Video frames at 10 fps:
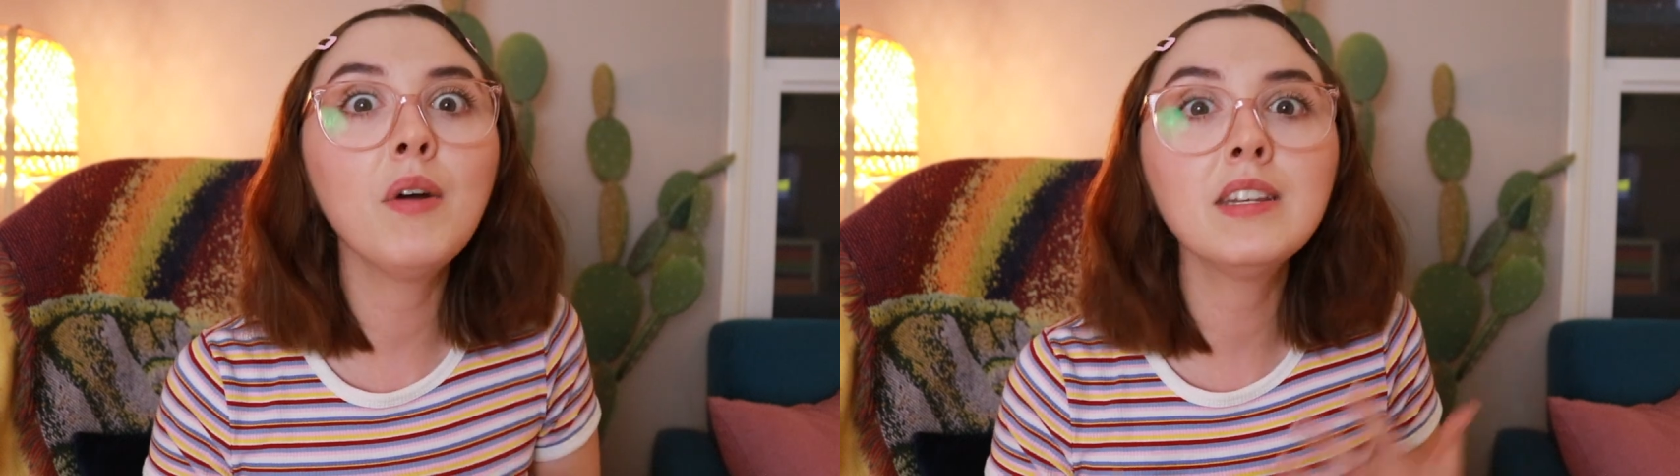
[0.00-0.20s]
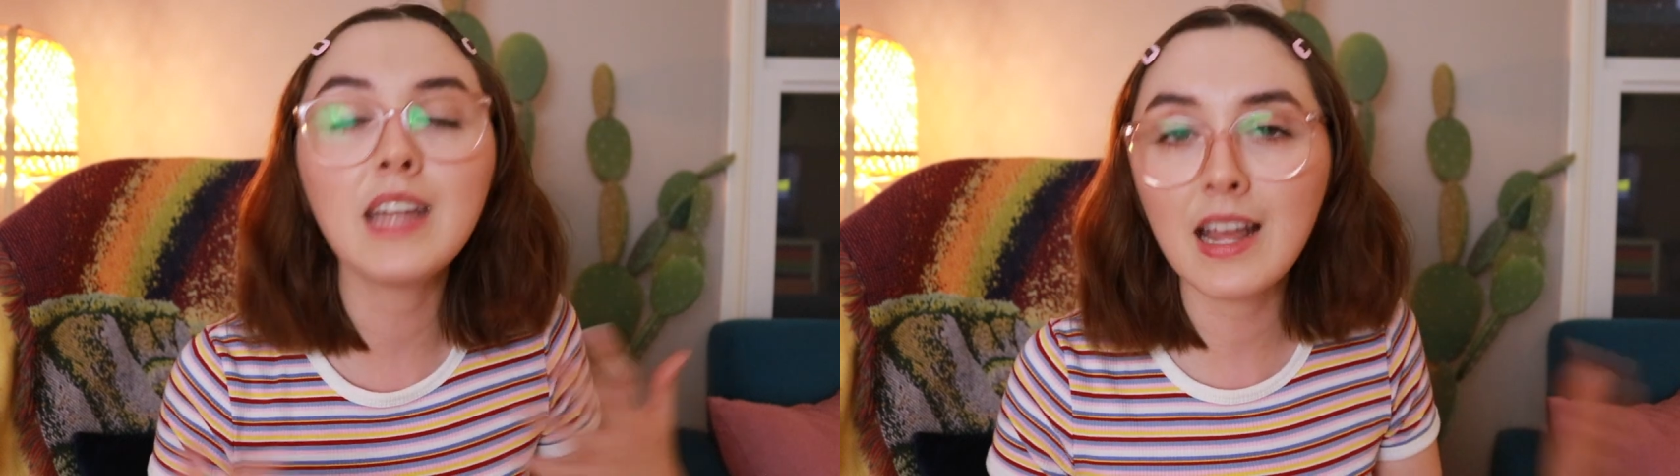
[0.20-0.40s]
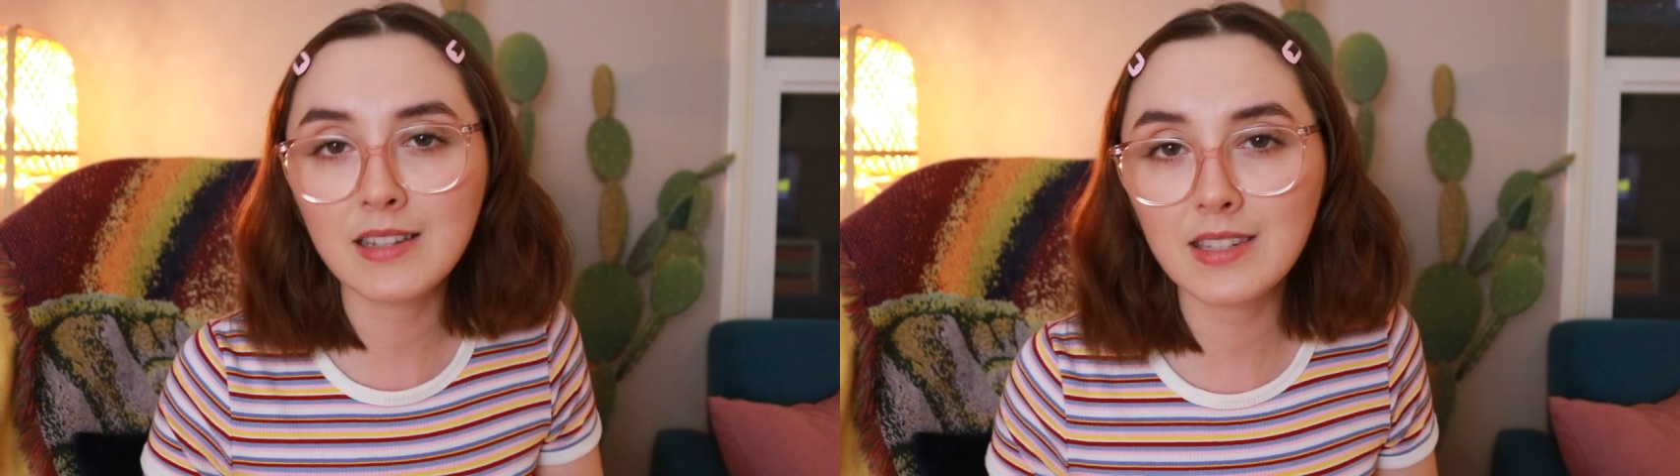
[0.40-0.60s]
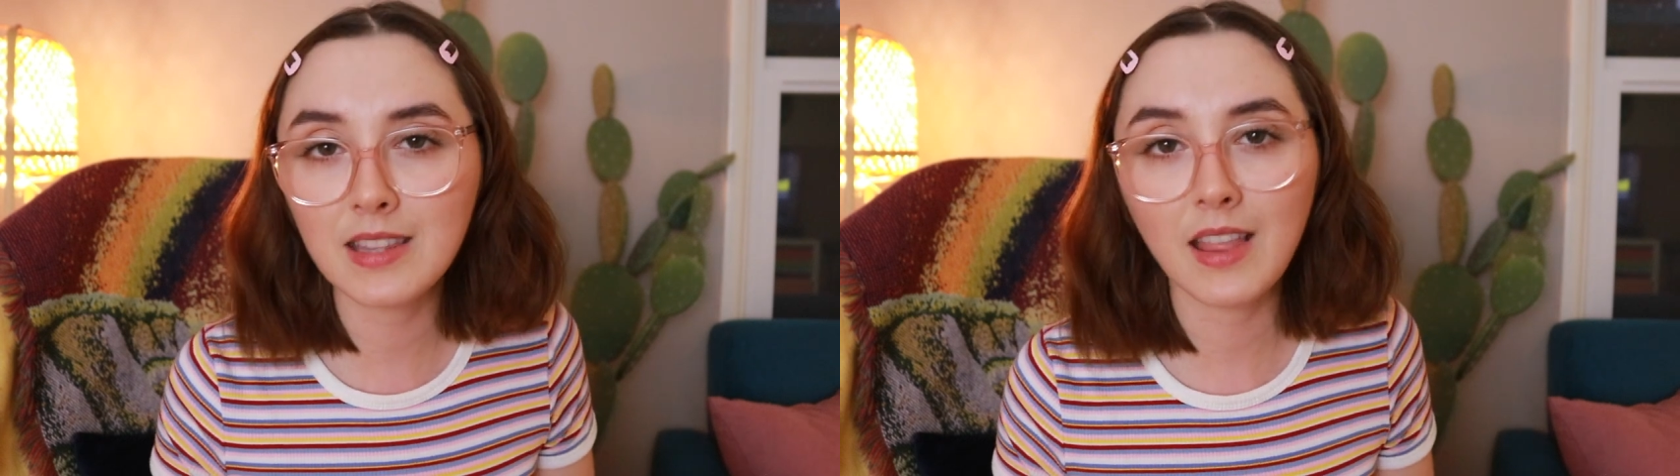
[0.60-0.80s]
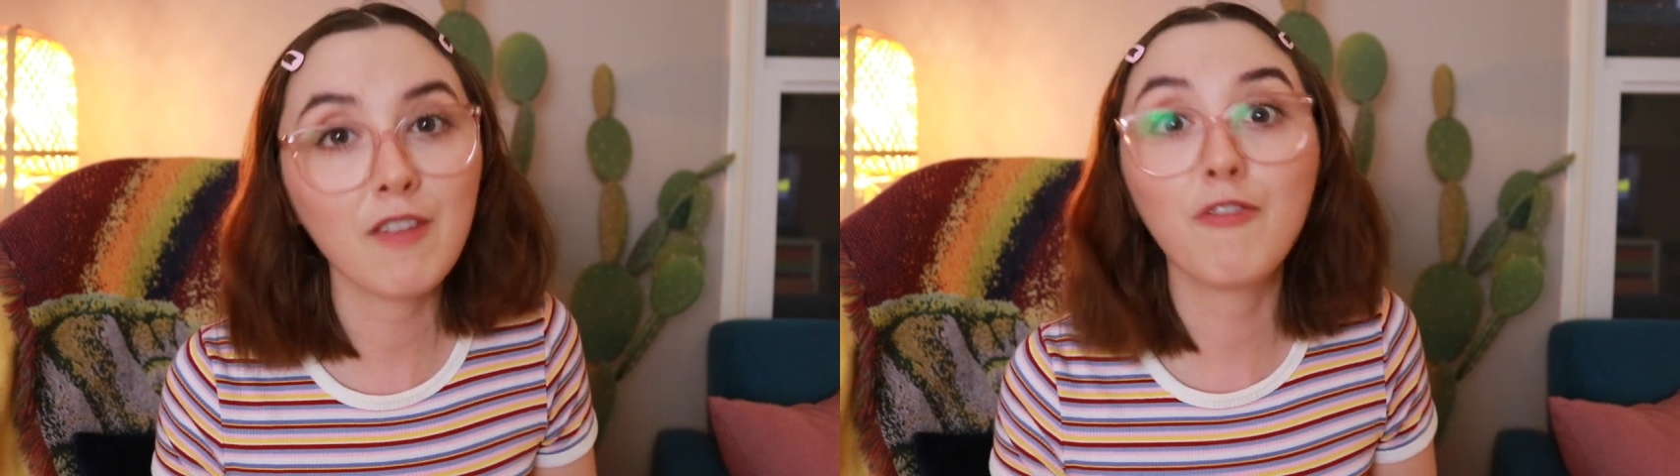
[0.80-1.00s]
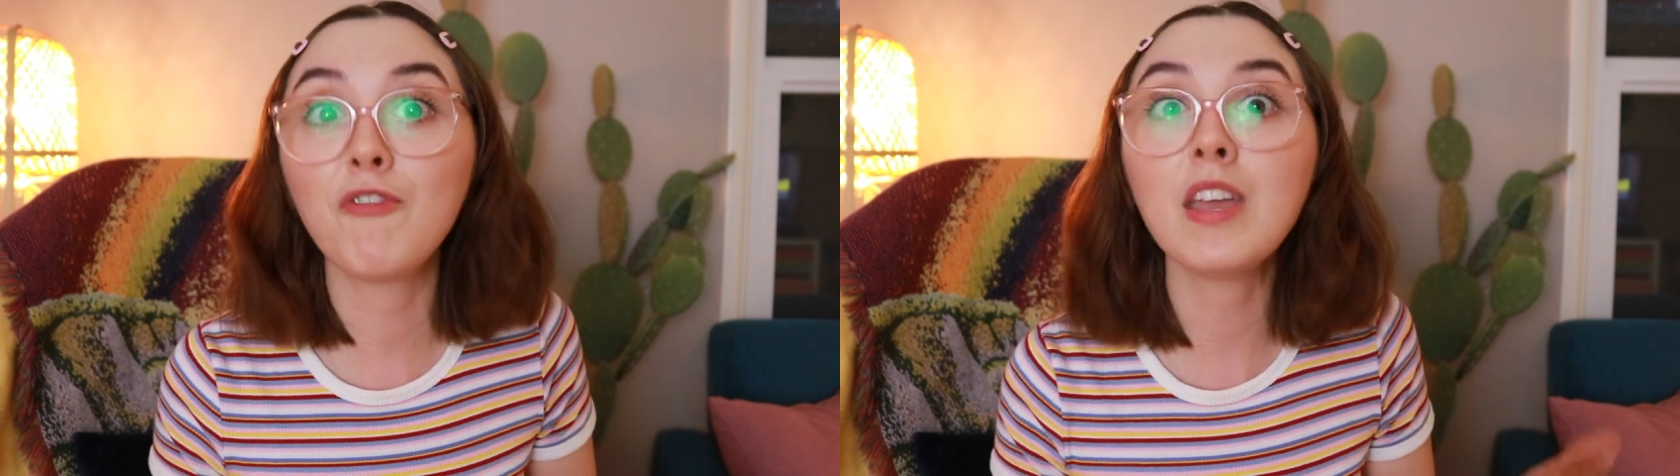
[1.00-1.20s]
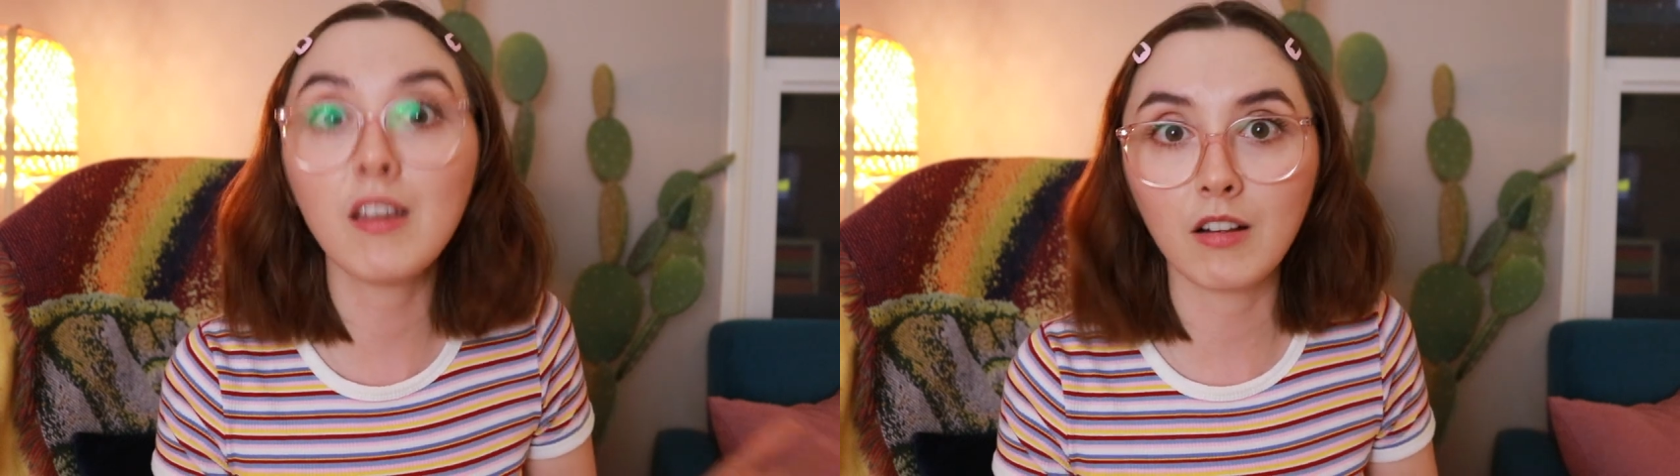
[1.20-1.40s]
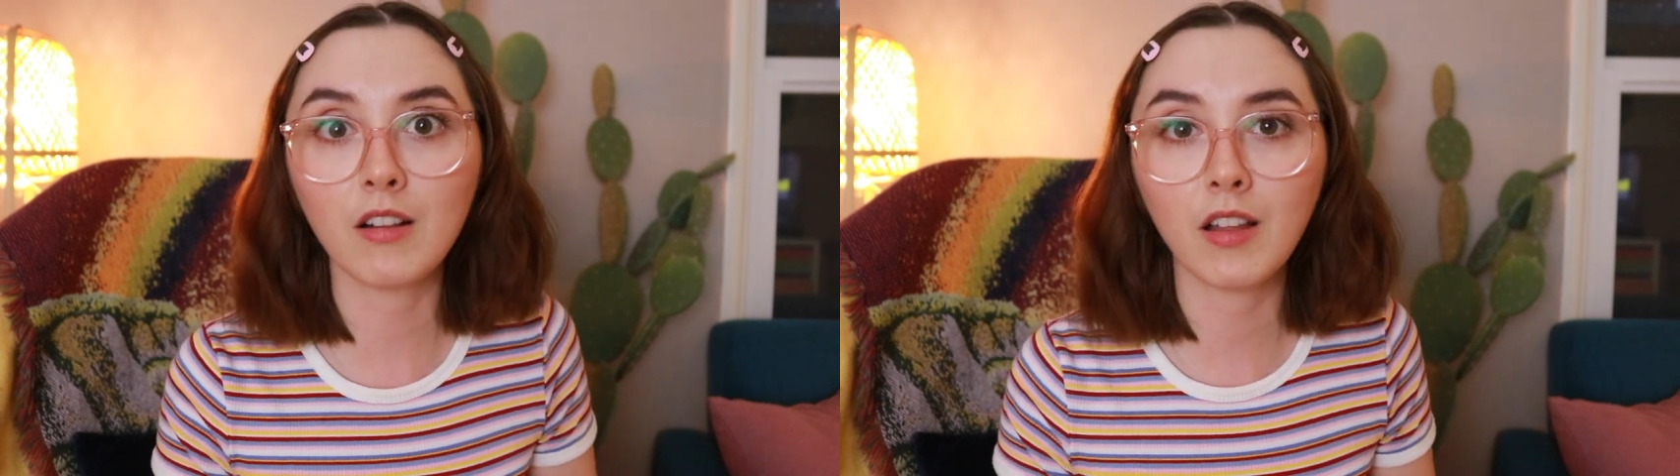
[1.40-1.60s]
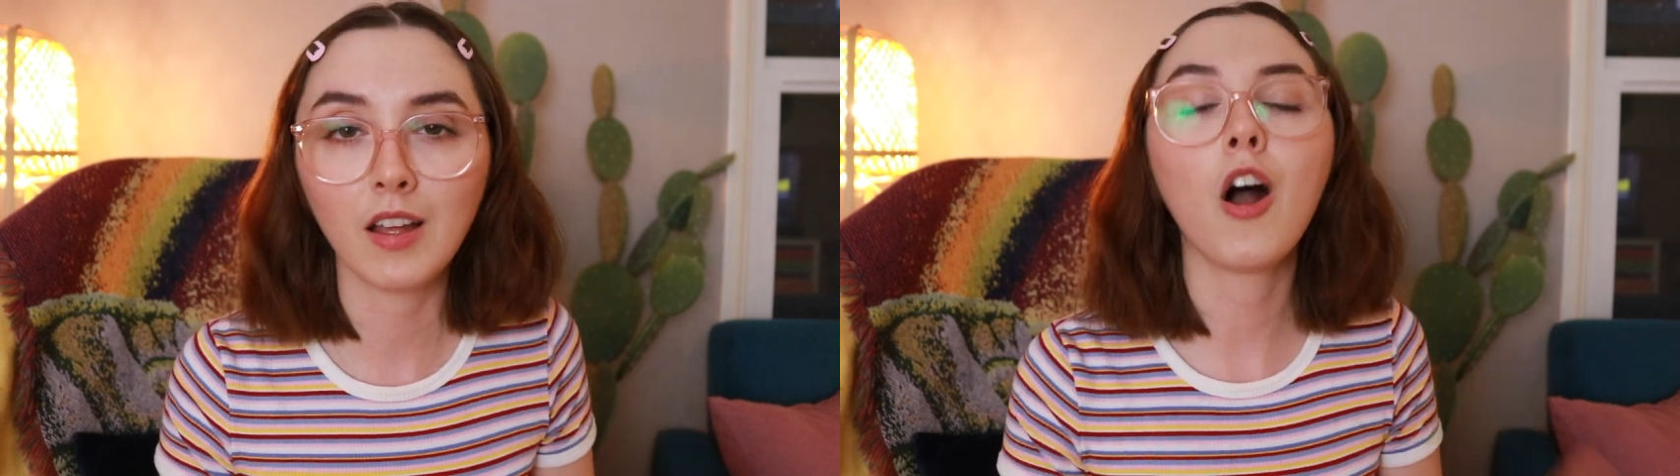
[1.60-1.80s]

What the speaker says: intense they feel,